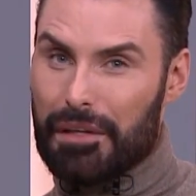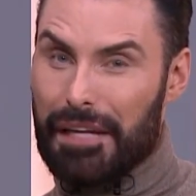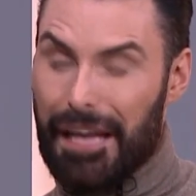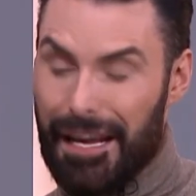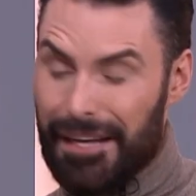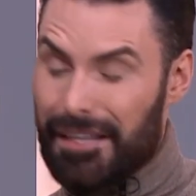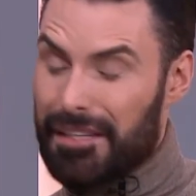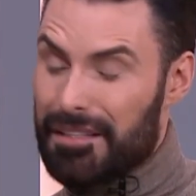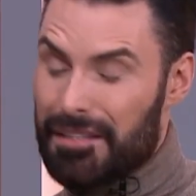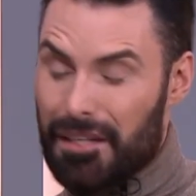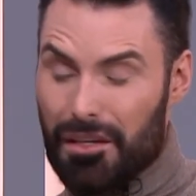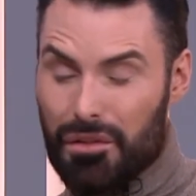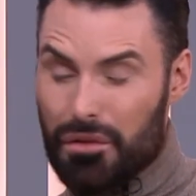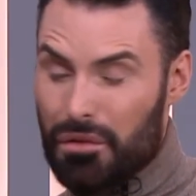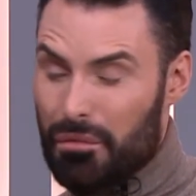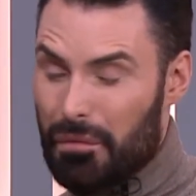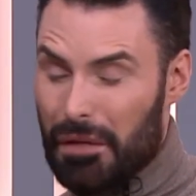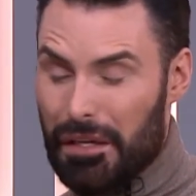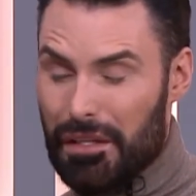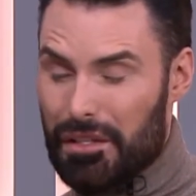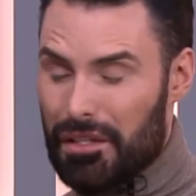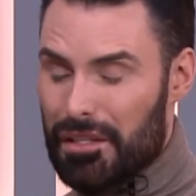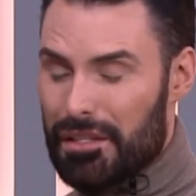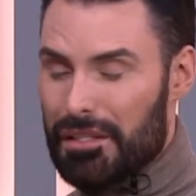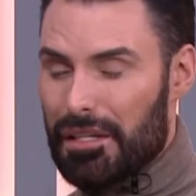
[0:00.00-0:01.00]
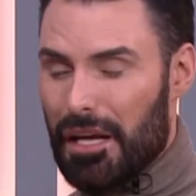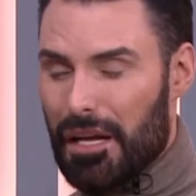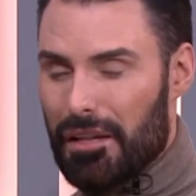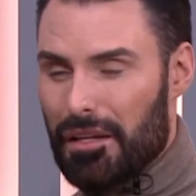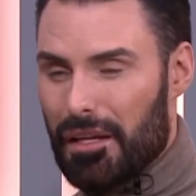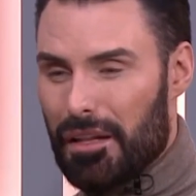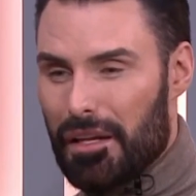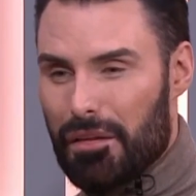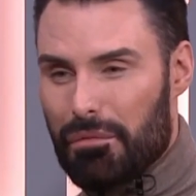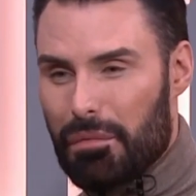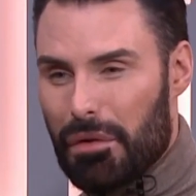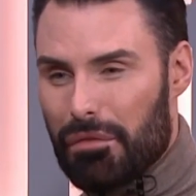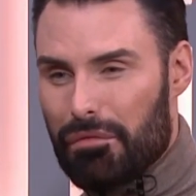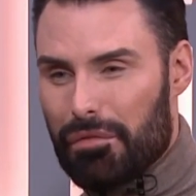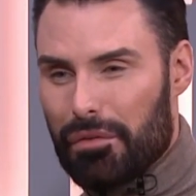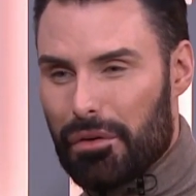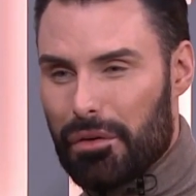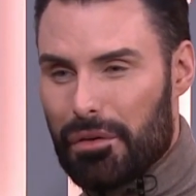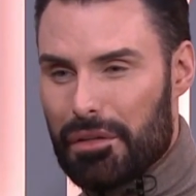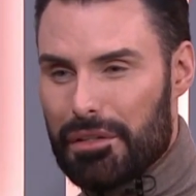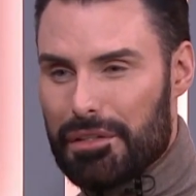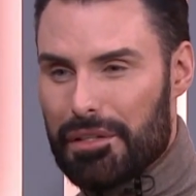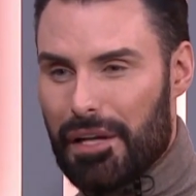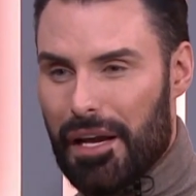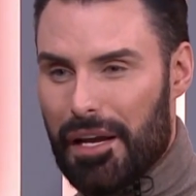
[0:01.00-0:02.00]
getting in touch with me and just saying that they've been
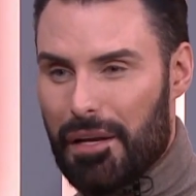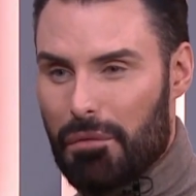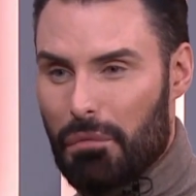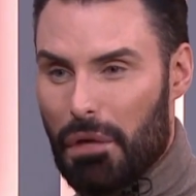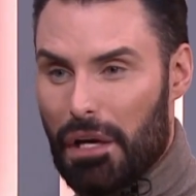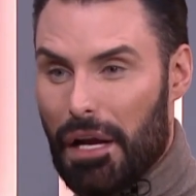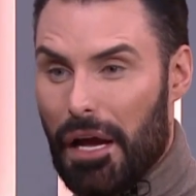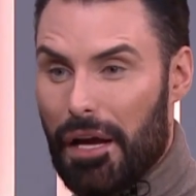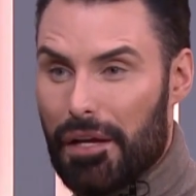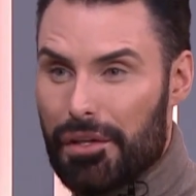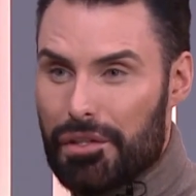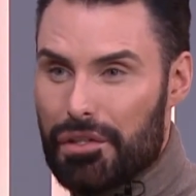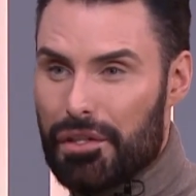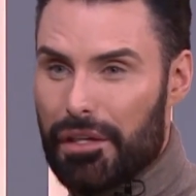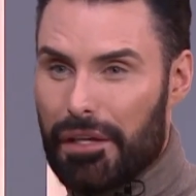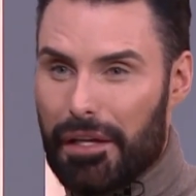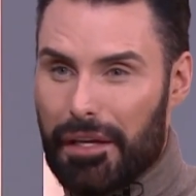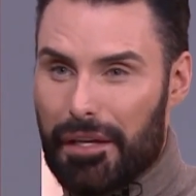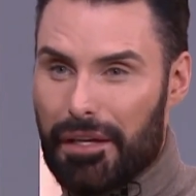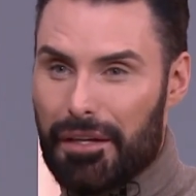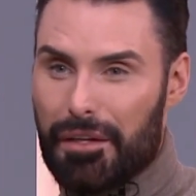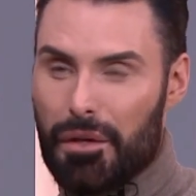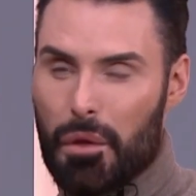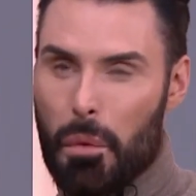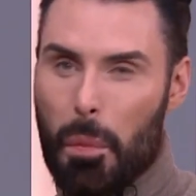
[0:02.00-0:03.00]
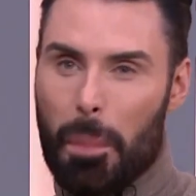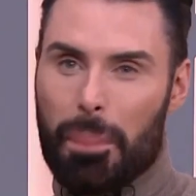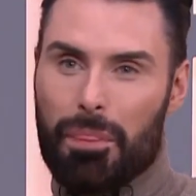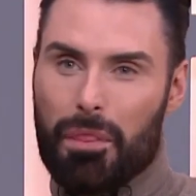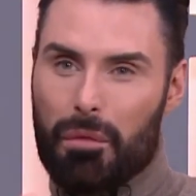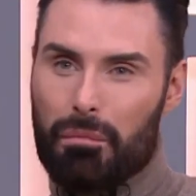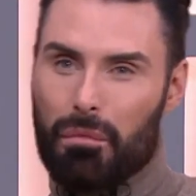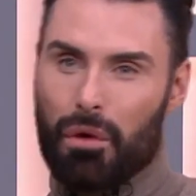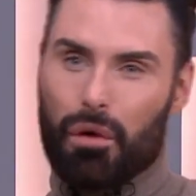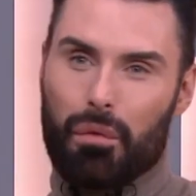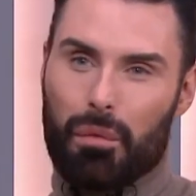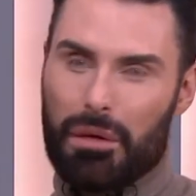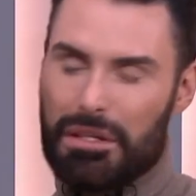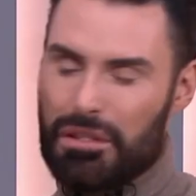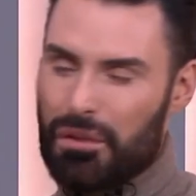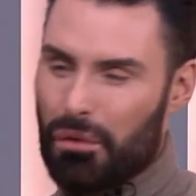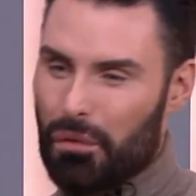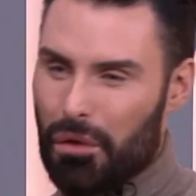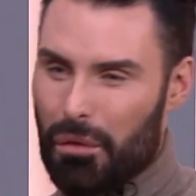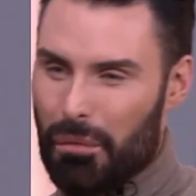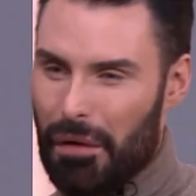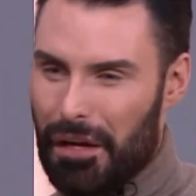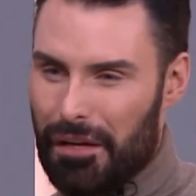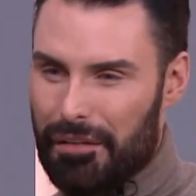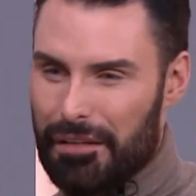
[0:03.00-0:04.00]
through the same. And actually, the more we
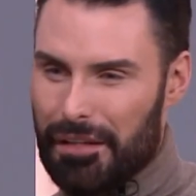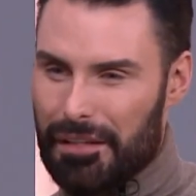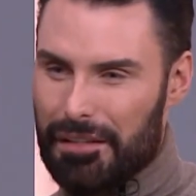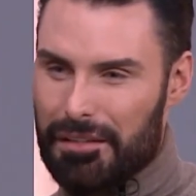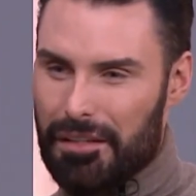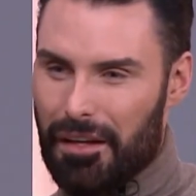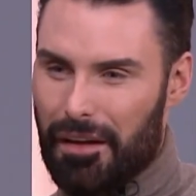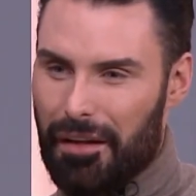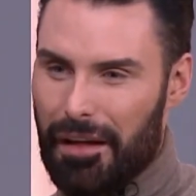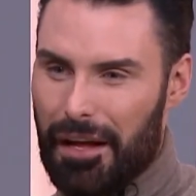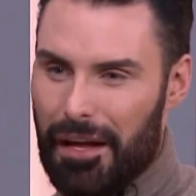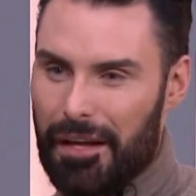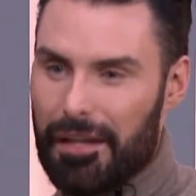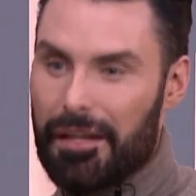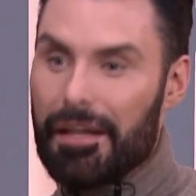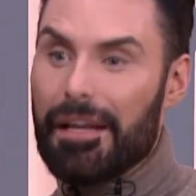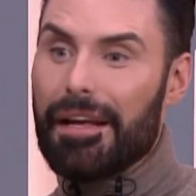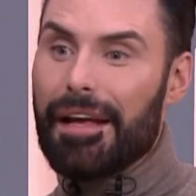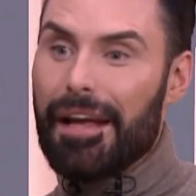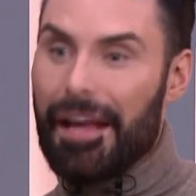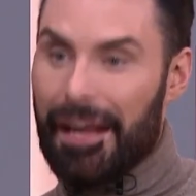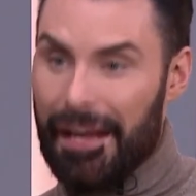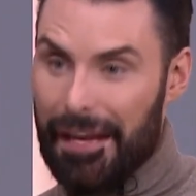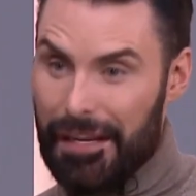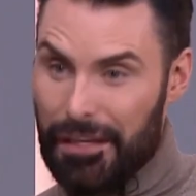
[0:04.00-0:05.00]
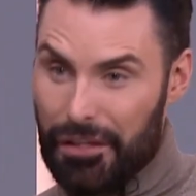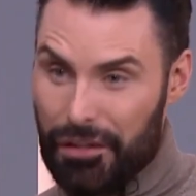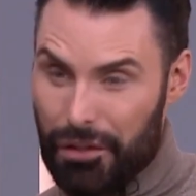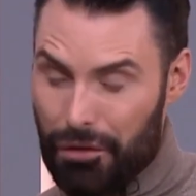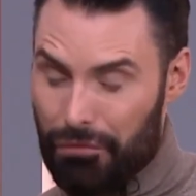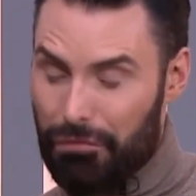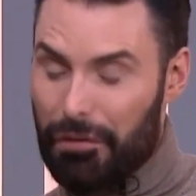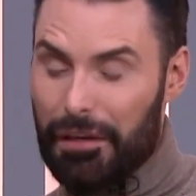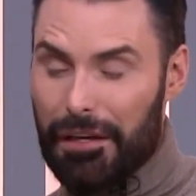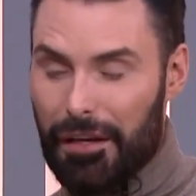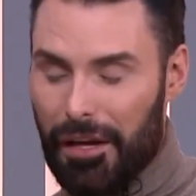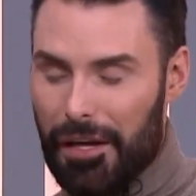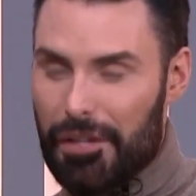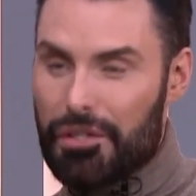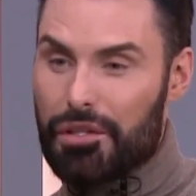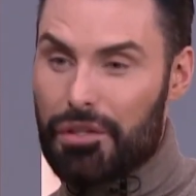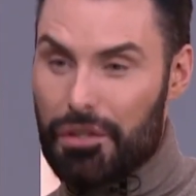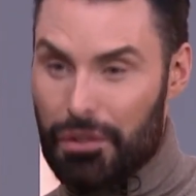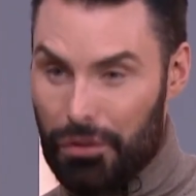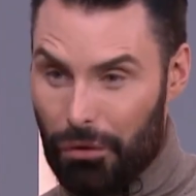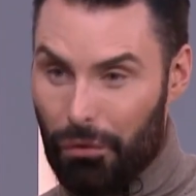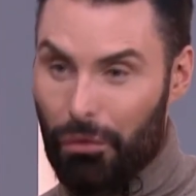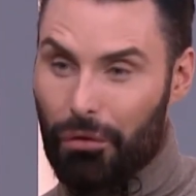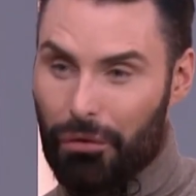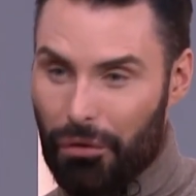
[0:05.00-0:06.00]
talk about things like that, you realise
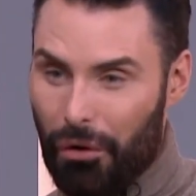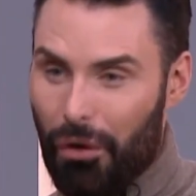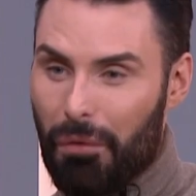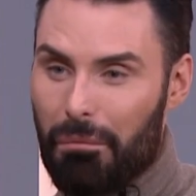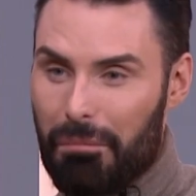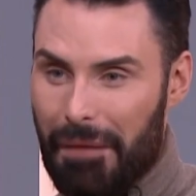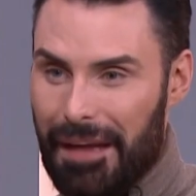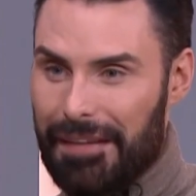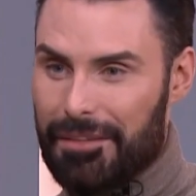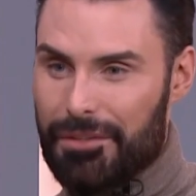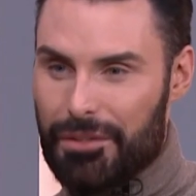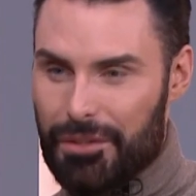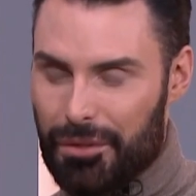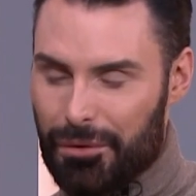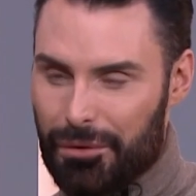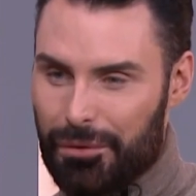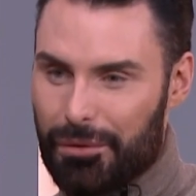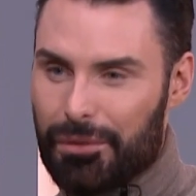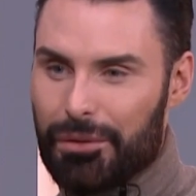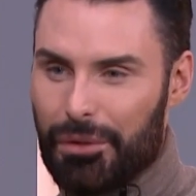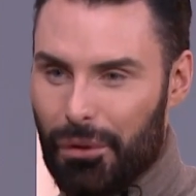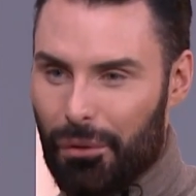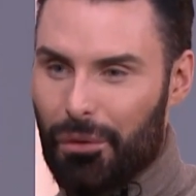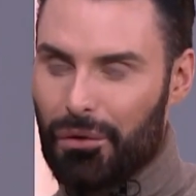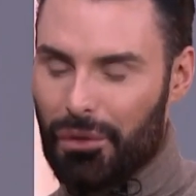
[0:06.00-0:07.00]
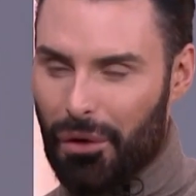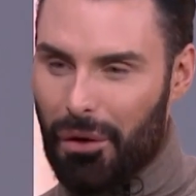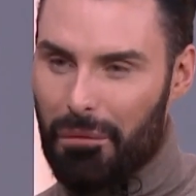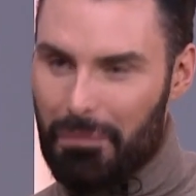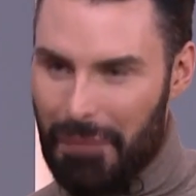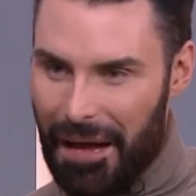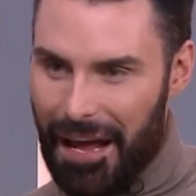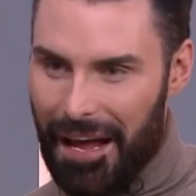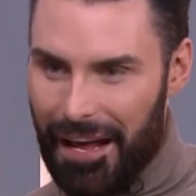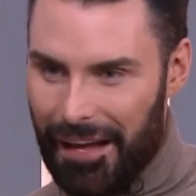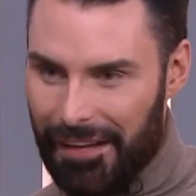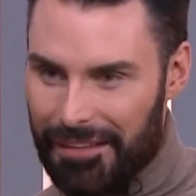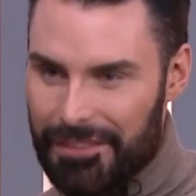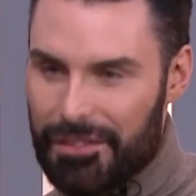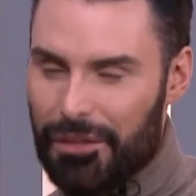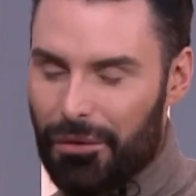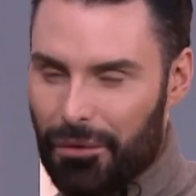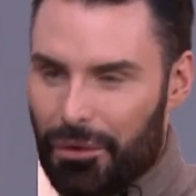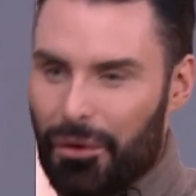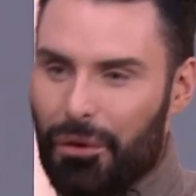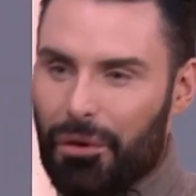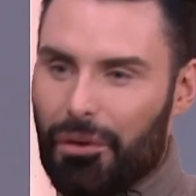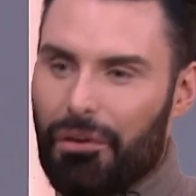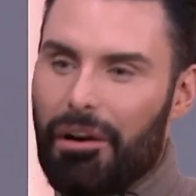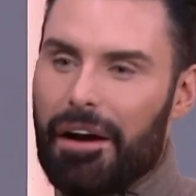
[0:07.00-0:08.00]
you're not mental, you're not mad,
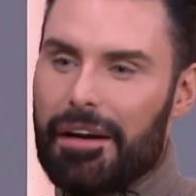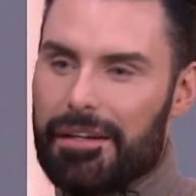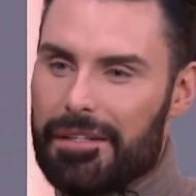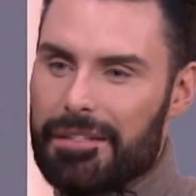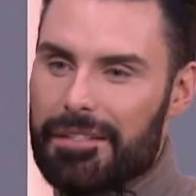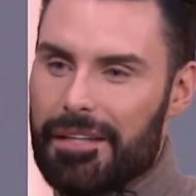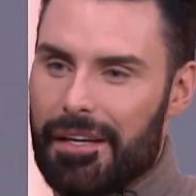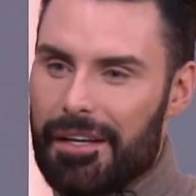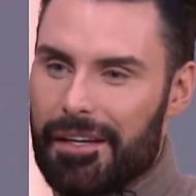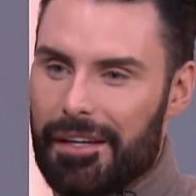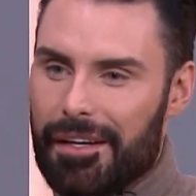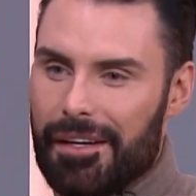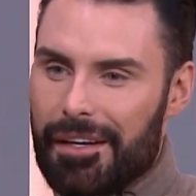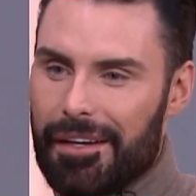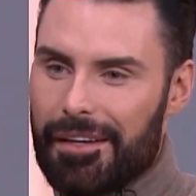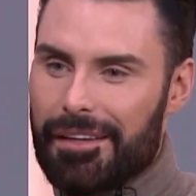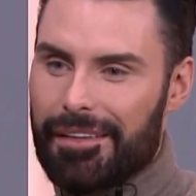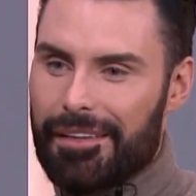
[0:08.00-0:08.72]
you're not crazy.